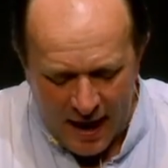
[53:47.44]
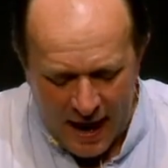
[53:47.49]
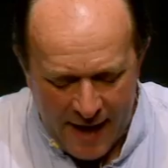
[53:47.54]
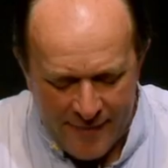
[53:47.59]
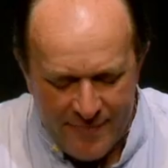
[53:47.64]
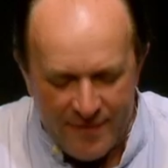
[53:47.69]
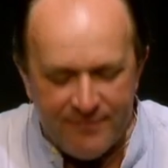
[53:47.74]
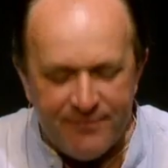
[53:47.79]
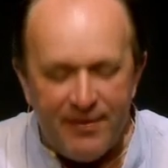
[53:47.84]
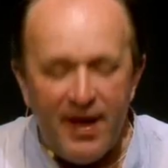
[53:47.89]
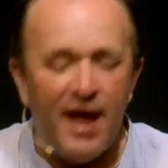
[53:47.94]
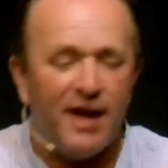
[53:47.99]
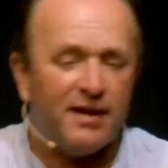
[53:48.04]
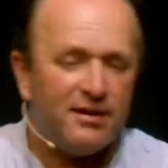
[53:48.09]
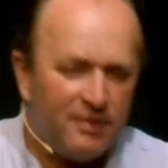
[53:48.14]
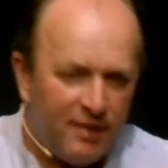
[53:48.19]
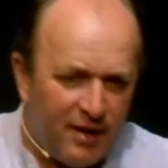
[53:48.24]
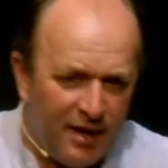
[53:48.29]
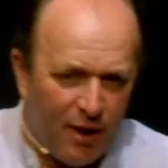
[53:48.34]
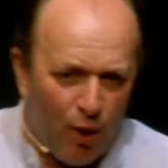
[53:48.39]
And in
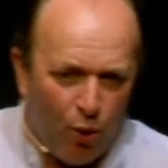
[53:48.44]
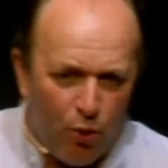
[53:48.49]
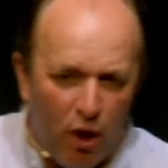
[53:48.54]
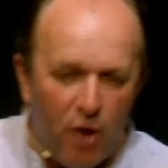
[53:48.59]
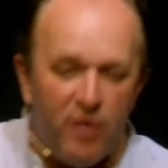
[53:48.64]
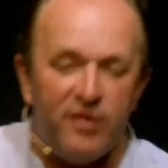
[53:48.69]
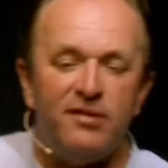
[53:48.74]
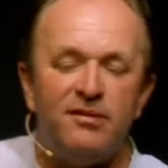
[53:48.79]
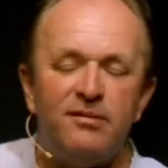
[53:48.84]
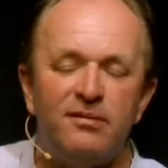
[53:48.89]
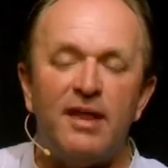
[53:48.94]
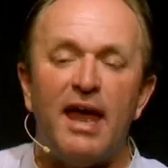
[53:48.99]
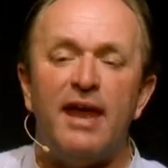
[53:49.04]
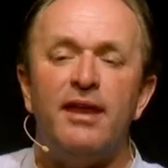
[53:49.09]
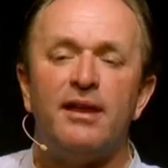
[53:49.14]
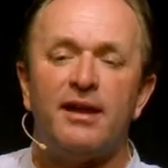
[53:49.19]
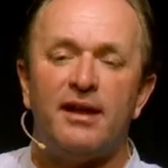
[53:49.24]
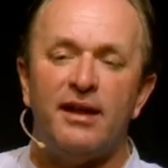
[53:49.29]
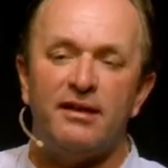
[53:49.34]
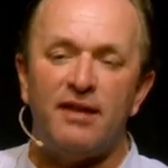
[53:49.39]
fact, although
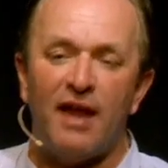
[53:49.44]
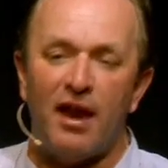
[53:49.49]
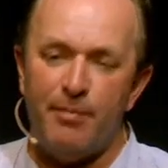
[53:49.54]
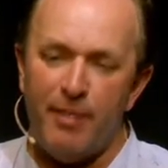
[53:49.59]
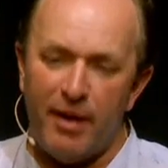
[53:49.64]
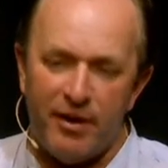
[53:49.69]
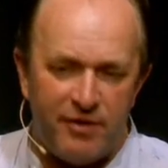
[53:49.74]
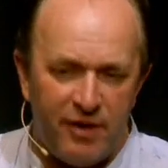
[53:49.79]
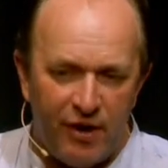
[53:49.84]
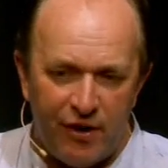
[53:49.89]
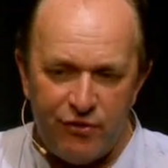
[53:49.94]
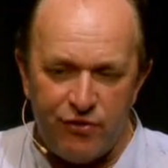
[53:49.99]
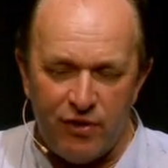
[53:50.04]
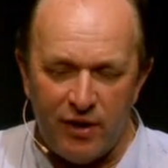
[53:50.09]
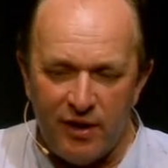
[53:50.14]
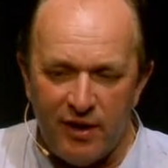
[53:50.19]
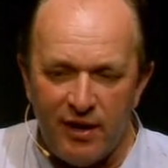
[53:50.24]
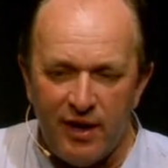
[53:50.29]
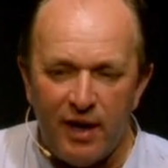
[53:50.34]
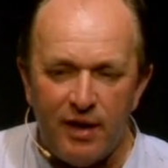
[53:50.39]
technically Taliban
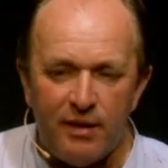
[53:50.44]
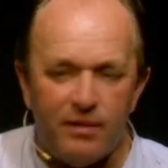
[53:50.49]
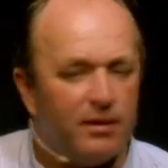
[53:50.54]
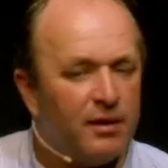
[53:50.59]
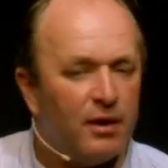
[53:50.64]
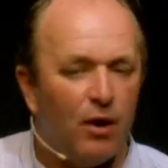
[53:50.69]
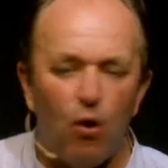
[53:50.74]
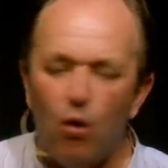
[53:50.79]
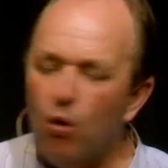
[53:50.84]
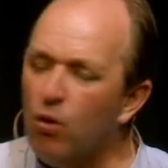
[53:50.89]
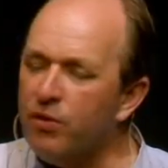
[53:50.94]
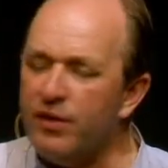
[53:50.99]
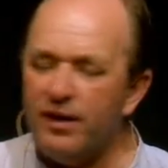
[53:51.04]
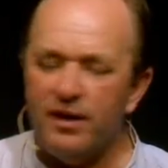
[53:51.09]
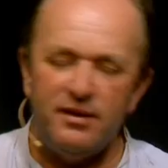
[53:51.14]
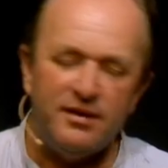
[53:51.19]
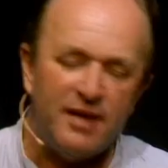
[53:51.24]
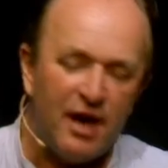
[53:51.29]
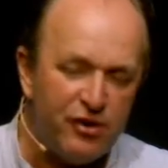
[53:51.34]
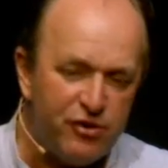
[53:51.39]
territory, all
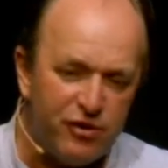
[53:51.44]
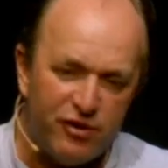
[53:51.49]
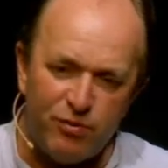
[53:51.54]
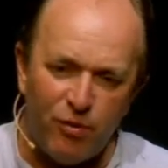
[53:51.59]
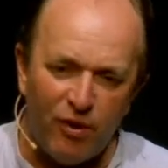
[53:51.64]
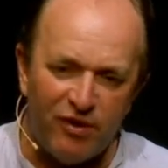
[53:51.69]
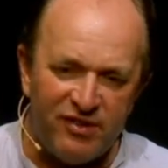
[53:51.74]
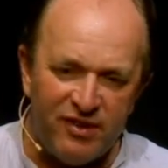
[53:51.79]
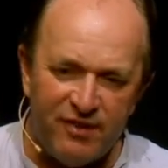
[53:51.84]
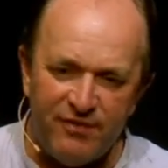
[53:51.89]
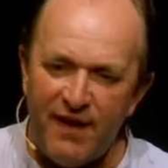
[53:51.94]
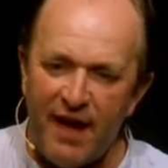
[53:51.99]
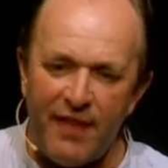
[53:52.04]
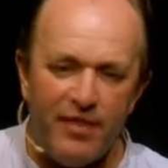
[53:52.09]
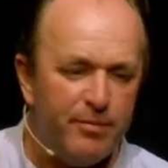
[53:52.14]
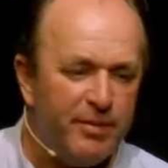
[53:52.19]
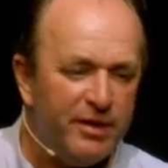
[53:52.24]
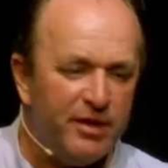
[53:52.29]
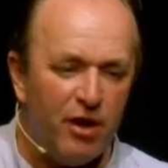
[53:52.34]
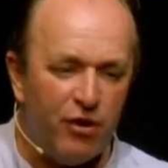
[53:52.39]
the intelligence was, in
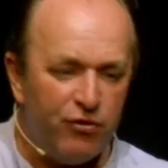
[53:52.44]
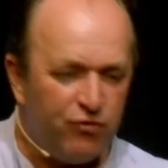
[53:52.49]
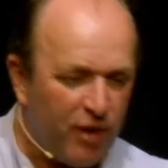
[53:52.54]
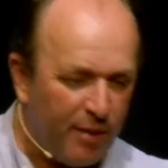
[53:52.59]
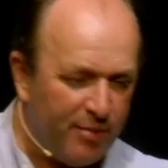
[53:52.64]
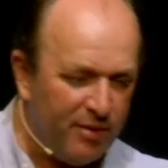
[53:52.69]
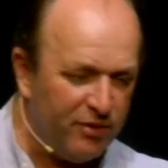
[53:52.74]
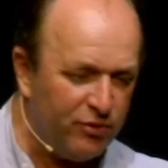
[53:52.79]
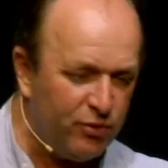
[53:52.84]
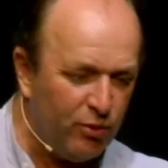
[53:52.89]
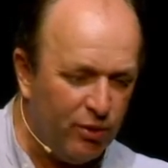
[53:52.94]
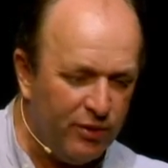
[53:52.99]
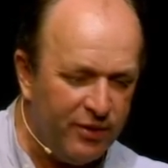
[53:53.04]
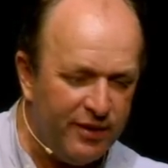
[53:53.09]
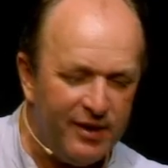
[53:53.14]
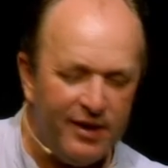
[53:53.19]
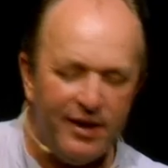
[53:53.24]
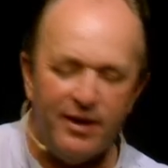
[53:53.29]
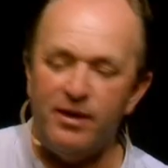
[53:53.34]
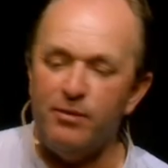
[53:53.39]
fact, there would be no trouble at all.
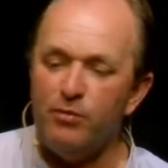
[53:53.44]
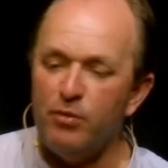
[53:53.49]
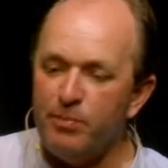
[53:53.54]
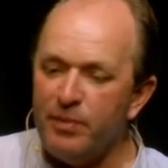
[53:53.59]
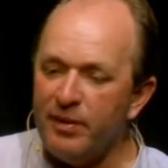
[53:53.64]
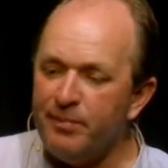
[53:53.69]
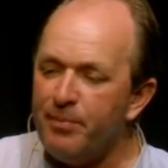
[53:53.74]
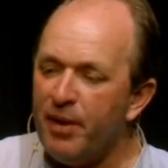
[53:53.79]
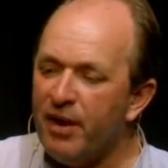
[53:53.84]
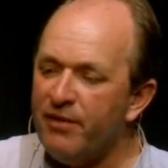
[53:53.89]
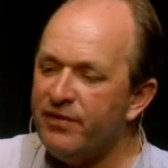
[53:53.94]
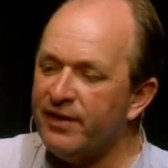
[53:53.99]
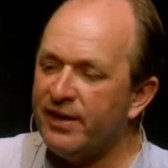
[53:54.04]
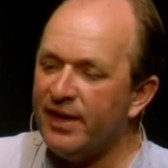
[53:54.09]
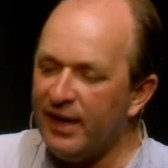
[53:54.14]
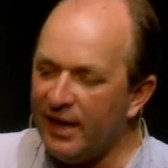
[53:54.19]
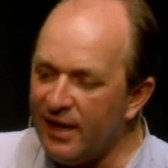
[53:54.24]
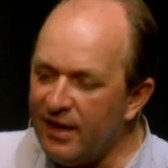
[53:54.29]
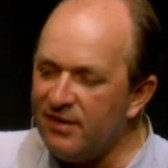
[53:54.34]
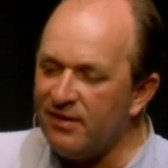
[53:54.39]
And it would be
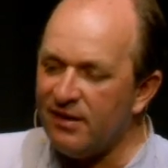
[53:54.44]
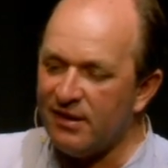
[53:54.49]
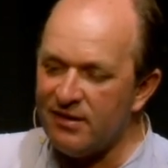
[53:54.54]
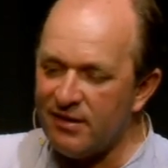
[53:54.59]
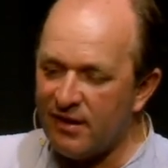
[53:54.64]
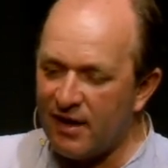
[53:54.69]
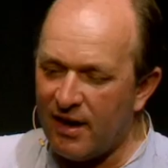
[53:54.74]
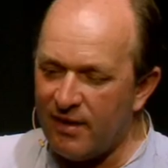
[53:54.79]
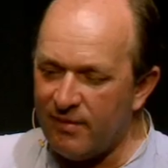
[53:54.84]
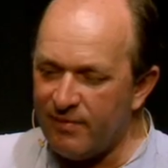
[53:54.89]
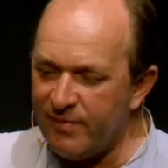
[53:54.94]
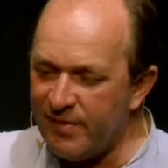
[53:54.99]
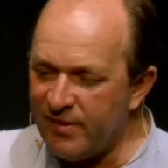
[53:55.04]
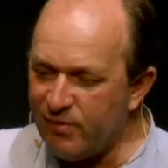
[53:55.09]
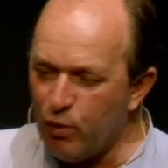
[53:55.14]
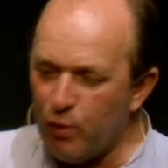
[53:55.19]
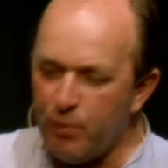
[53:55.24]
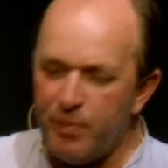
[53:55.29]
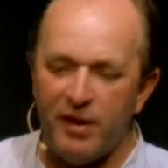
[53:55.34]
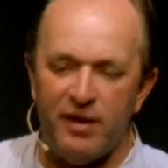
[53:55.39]
perfectly easy to kind of
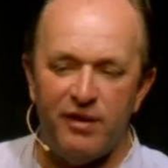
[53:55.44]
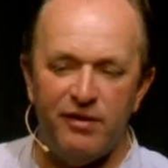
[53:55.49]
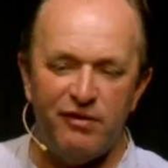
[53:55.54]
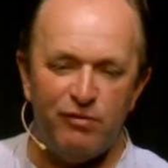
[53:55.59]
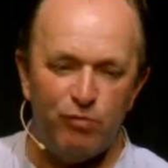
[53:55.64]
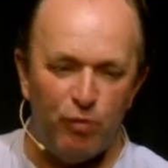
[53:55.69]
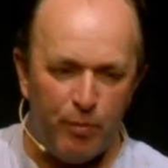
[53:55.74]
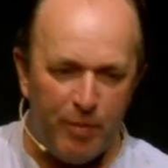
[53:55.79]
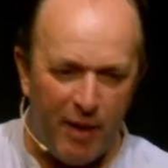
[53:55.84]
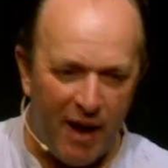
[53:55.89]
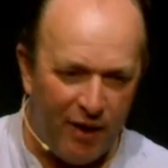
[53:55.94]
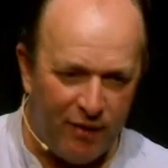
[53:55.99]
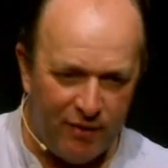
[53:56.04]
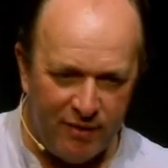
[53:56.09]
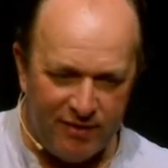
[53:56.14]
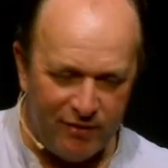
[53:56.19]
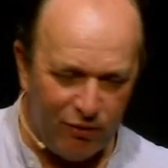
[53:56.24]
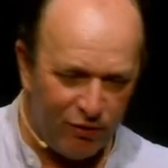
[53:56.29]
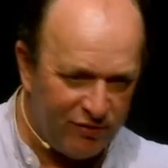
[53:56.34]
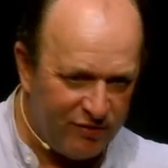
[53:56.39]
swoop in, swoop
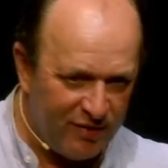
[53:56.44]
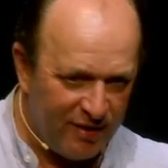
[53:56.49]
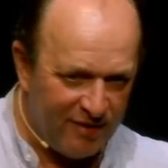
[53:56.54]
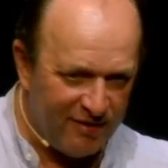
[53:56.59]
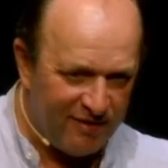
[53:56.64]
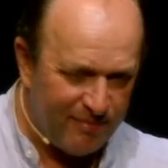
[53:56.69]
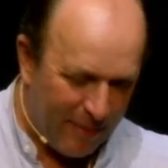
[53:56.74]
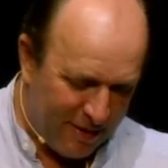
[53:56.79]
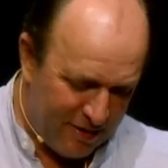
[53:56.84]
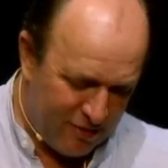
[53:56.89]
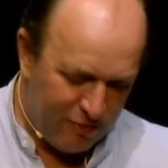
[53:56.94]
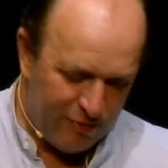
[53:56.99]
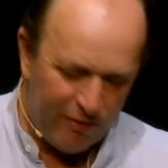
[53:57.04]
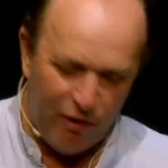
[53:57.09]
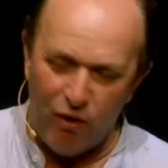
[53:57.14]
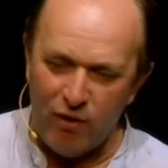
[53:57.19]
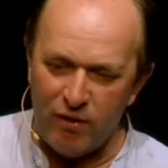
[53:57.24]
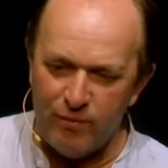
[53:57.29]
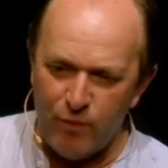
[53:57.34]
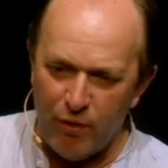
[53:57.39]
out, as long as you didn't spend too
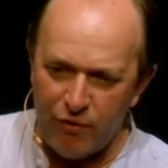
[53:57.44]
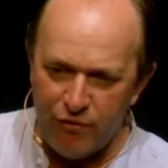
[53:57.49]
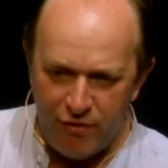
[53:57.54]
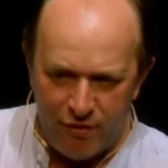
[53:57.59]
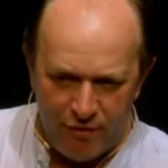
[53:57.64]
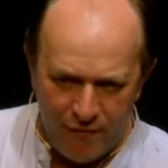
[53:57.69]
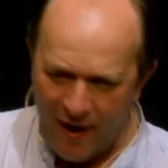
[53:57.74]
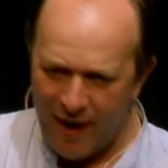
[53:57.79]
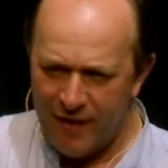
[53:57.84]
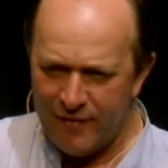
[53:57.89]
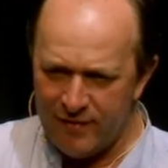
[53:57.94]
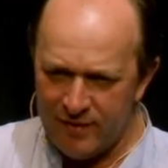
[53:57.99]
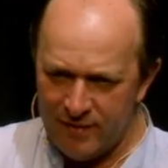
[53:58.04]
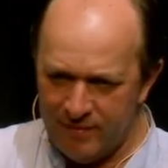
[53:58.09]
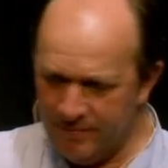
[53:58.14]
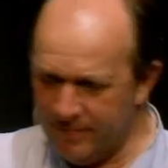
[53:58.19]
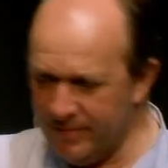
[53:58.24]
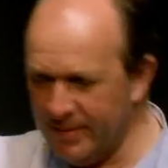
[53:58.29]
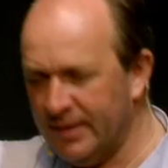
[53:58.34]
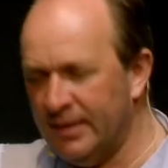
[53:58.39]
long and wander around
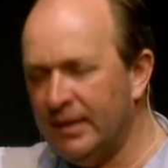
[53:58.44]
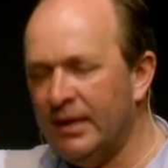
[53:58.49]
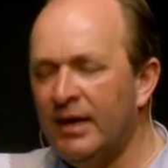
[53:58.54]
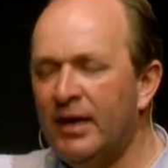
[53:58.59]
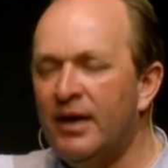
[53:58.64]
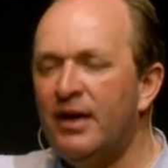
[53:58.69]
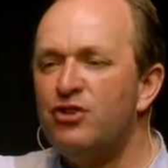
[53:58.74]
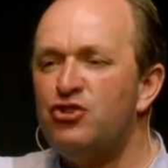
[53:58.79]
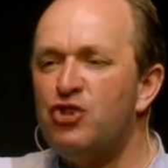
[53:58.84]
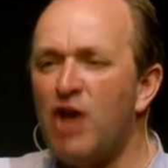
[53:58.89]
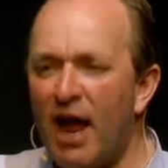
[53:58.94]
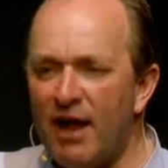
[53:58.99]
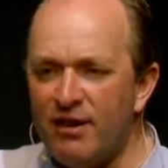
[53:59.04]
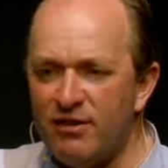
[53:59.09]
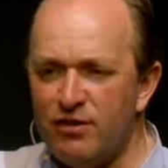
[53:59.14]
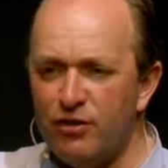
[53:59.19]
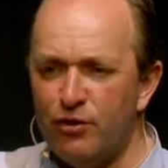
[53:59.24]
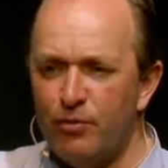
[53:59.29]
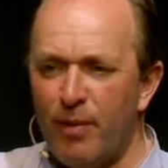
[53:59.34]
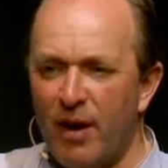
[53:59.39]
and
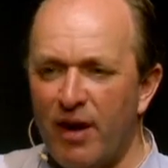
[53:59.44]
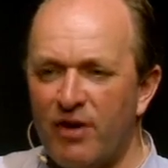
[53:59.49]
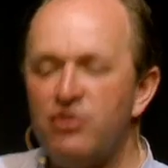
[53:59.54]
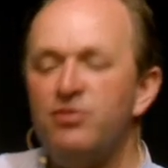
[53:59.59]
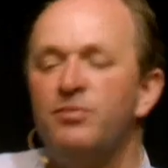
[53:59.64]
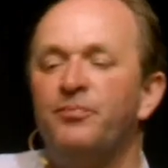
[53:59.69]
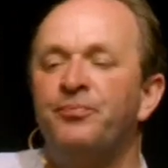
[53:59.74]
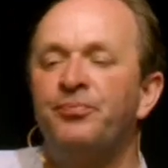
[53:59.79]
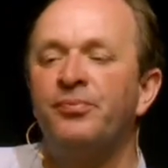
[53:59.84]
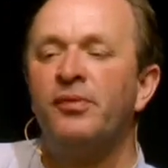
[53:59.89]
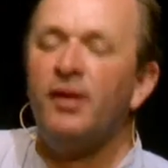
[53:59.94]
chat too much.